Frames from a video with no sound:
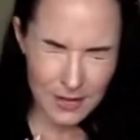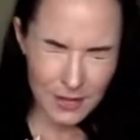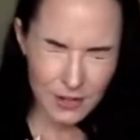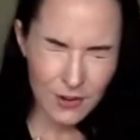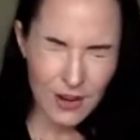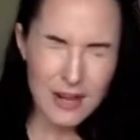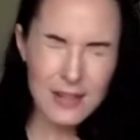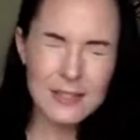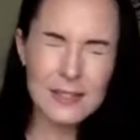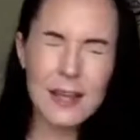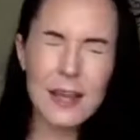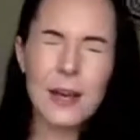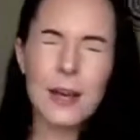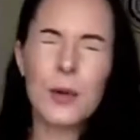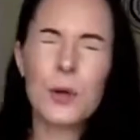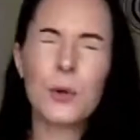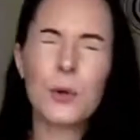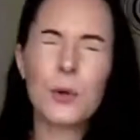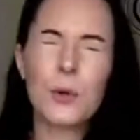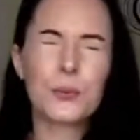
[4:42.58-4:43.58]
And on your
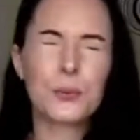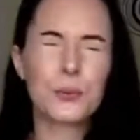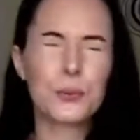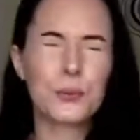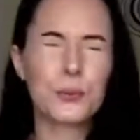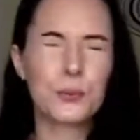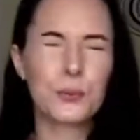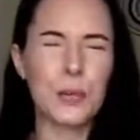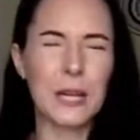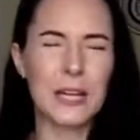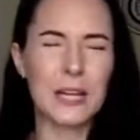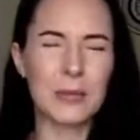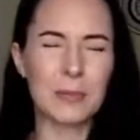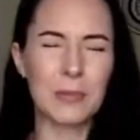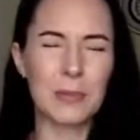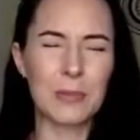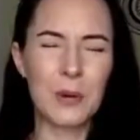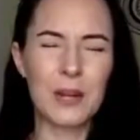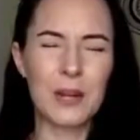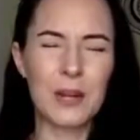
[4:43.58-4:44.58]
exhale, like
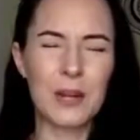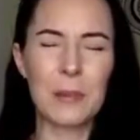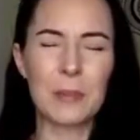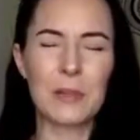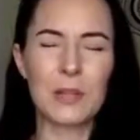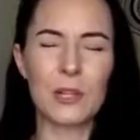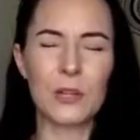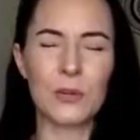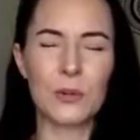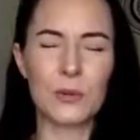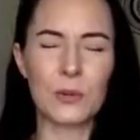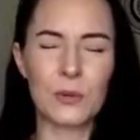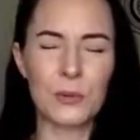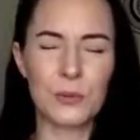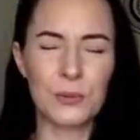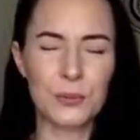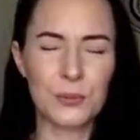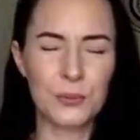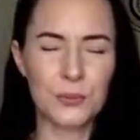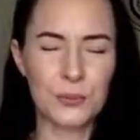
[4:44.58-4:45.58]
you're blowing up a balloon.
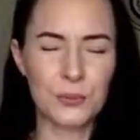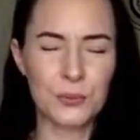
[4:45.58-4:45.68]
